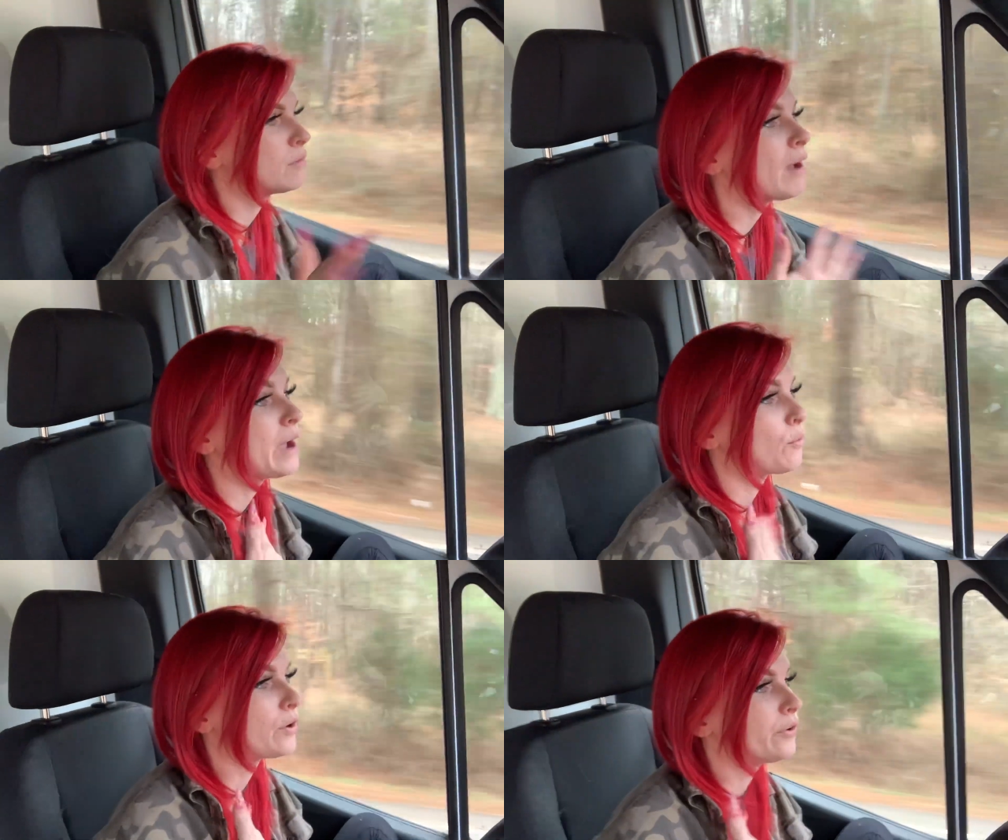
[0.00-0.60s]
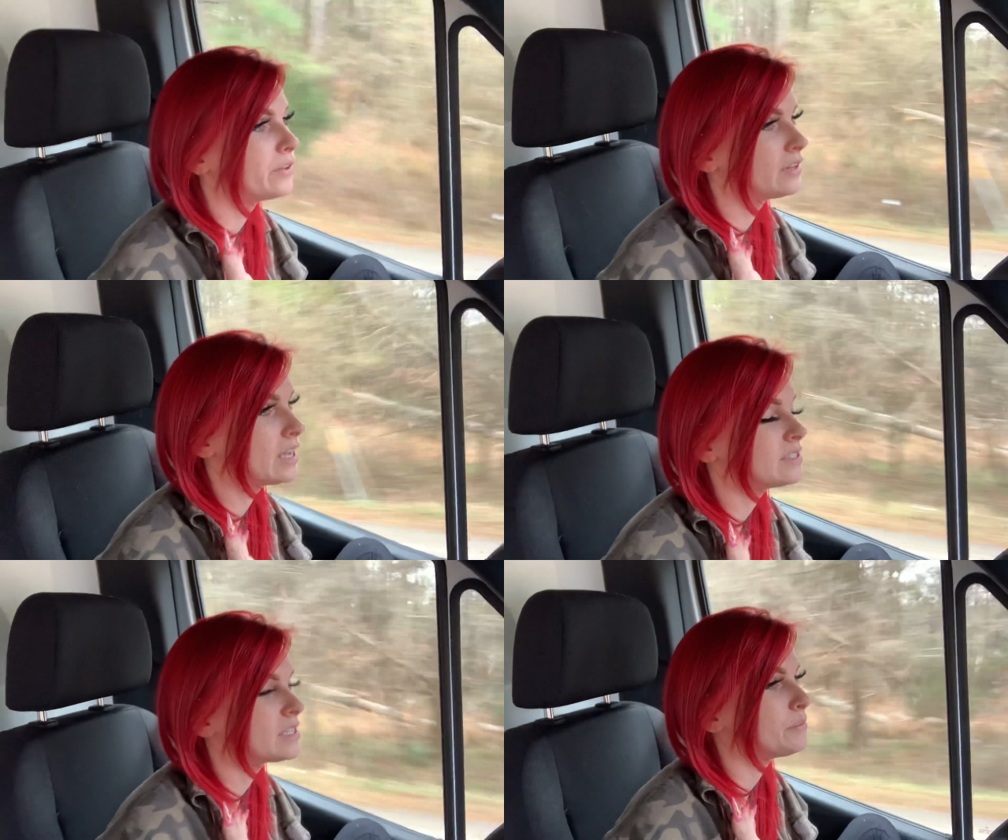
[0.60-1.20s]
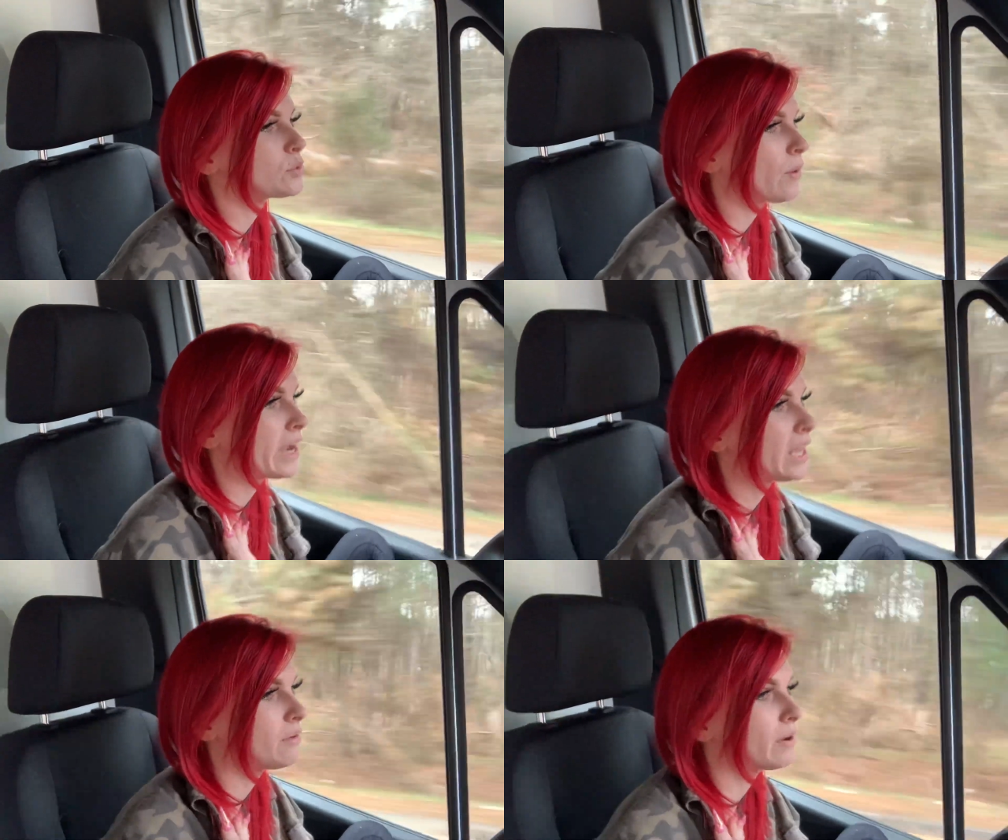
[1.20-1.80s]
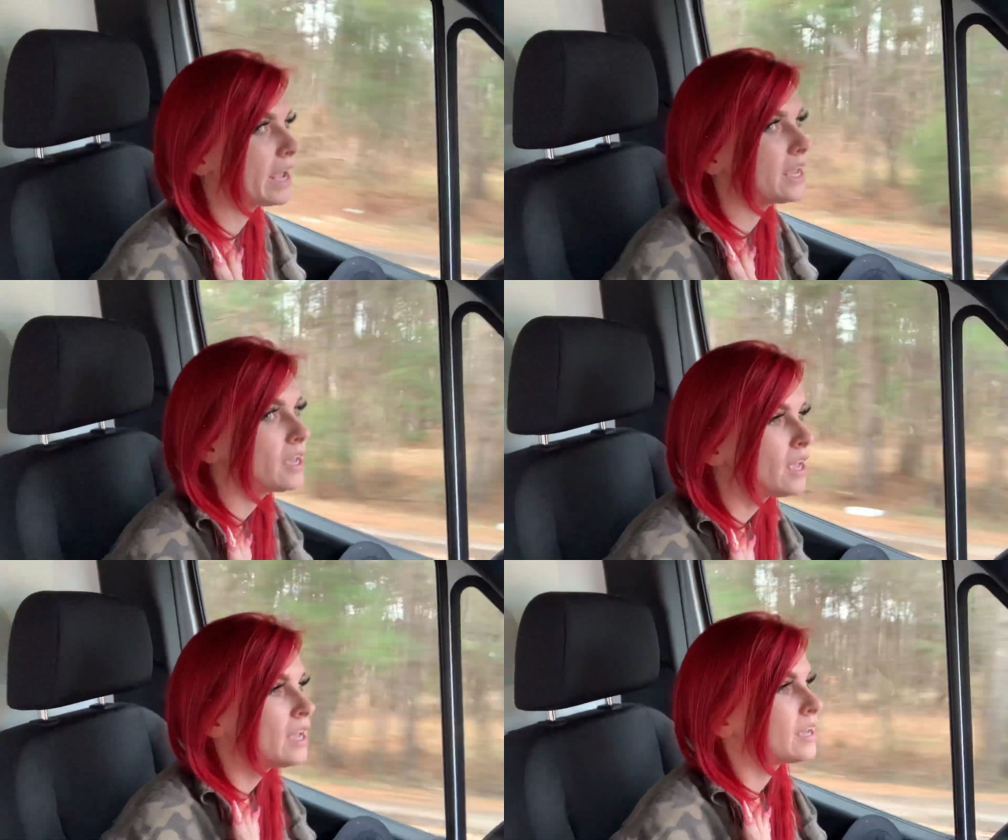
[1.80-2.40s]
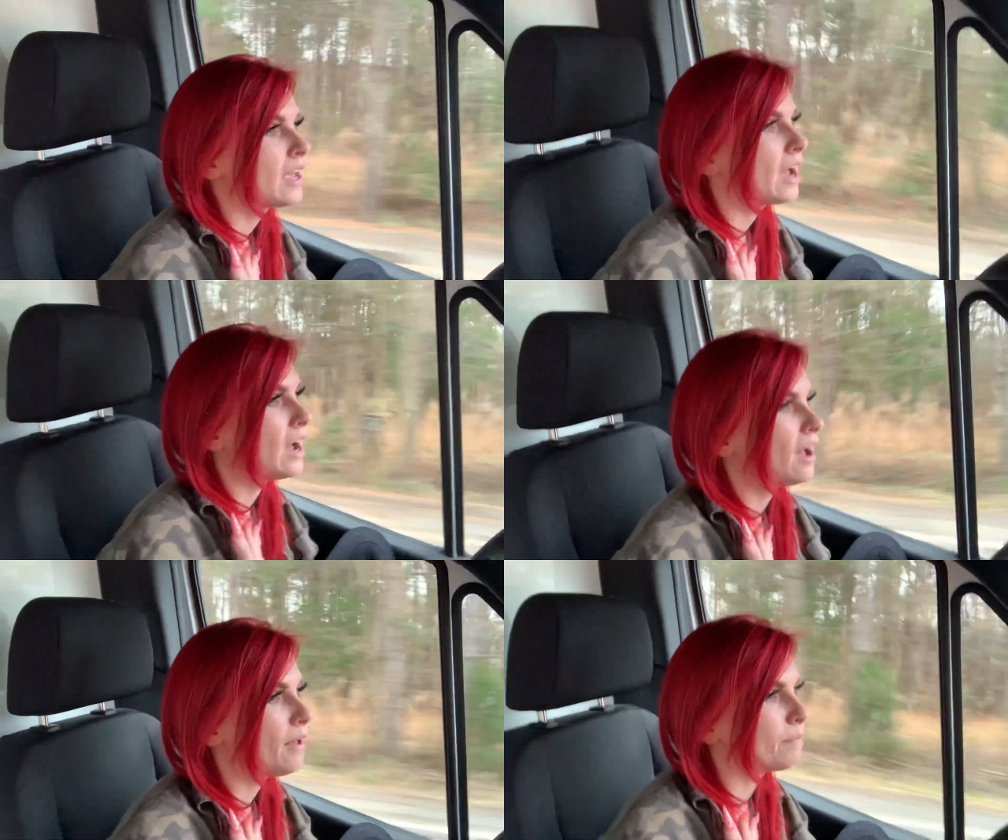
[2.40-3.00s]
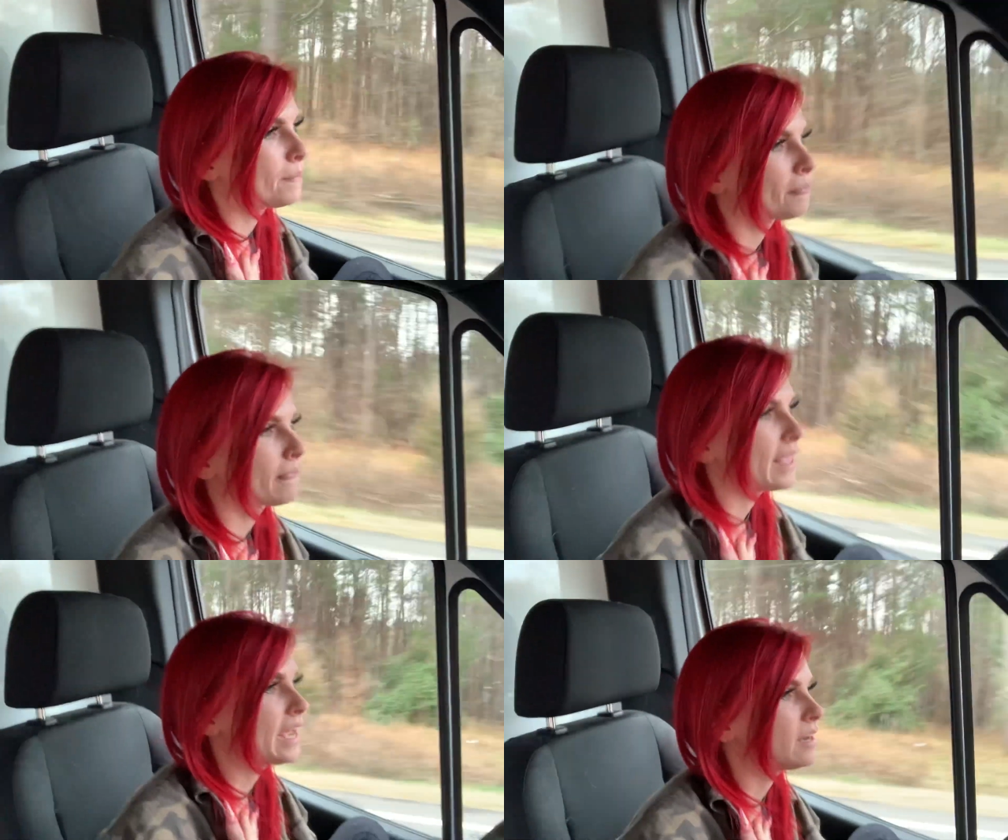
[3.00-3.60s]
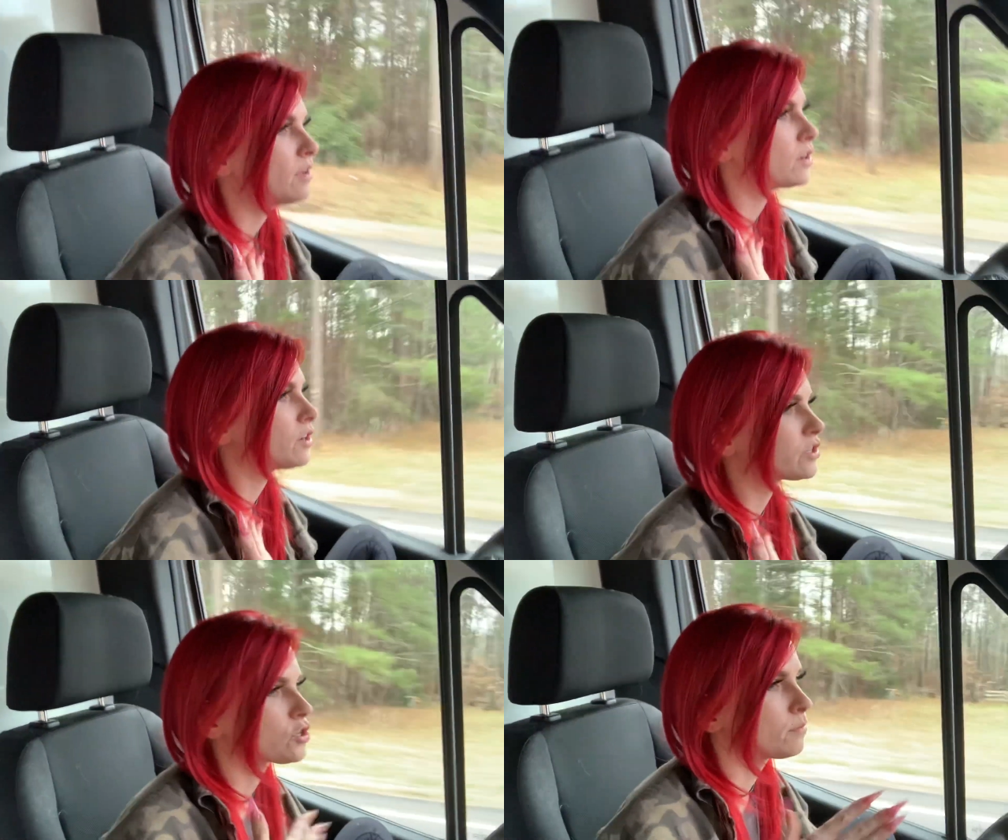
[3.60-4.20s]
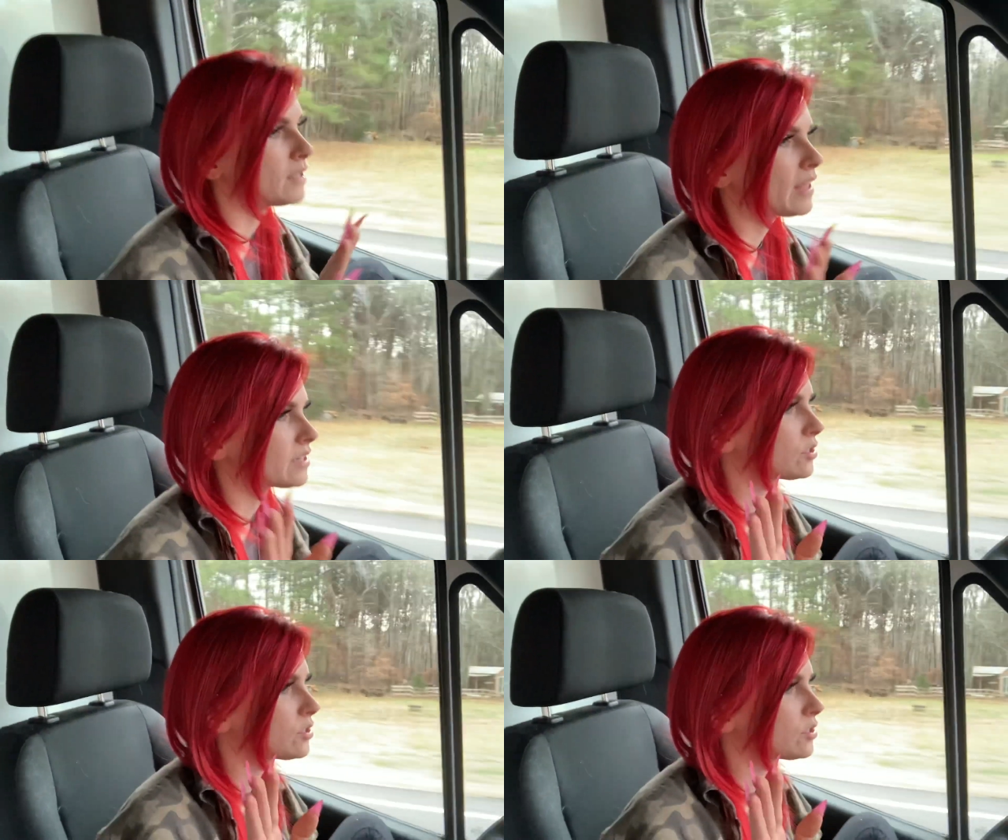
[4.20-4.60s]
my world it seems whiny right um and you could attribute that